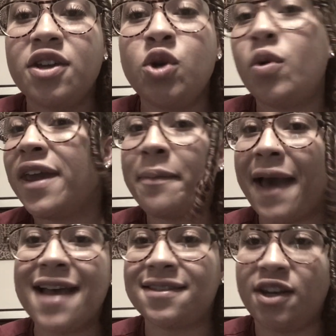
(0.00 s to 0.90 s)
you will get
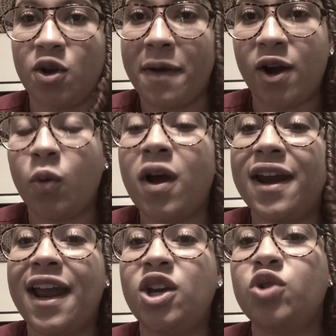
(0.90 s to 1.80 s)
past it no matter
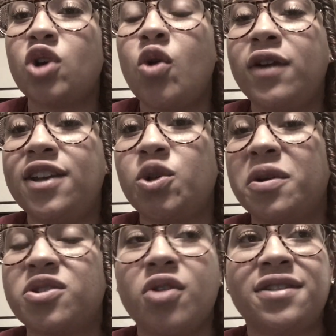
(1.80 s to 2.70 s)
what, and you don't need to
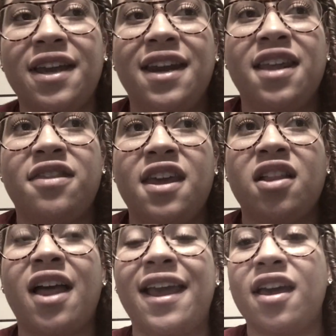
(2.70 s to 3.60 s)
resort to
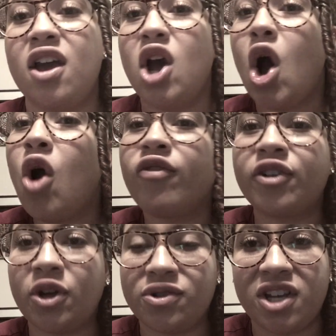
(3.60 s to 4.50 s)
anything like
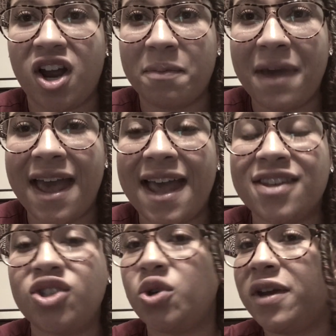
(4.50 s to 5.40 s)
overdosing on
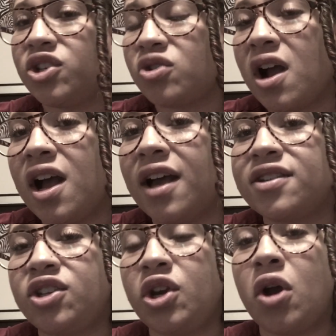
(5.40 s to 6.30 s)
meds, doing
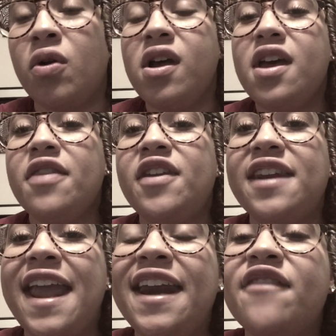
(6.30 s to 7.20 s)
drugs, the
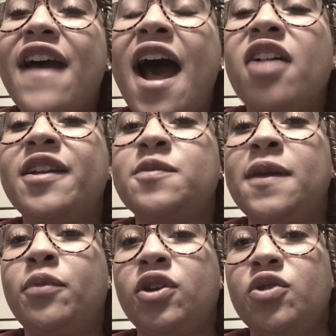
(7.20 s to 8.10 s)
negative outlets
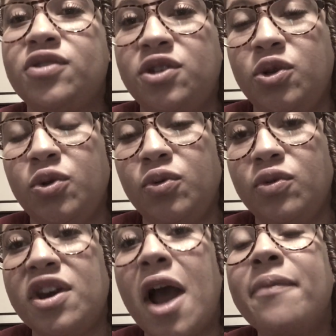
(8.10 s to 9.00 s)
people use to
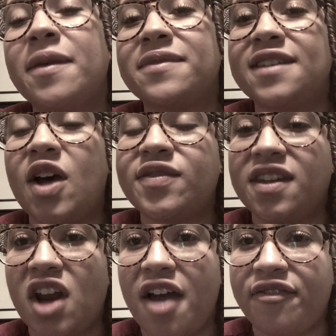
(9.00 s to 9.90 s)
numb themselves
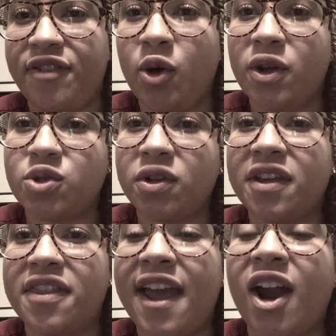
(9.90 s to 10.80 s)
and not feel what's
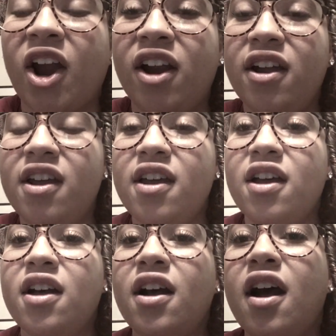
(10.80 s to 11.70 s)
really there.
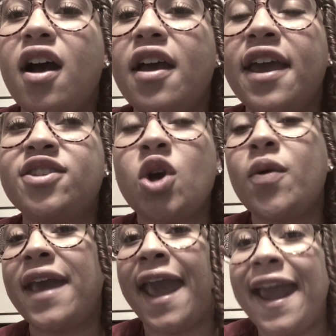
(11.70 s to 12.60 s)
It's
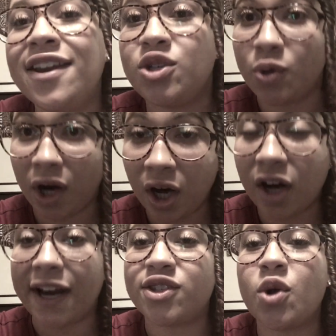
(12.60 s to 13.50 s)
okay to
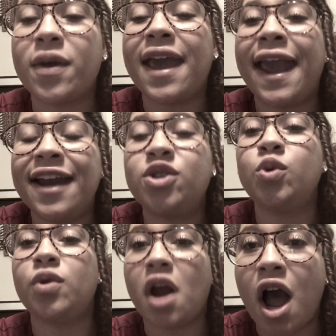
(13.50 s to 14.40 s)
hurt. It's okay
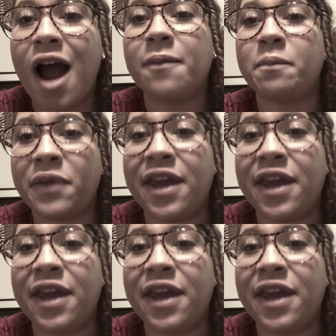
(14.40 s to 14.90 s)
to not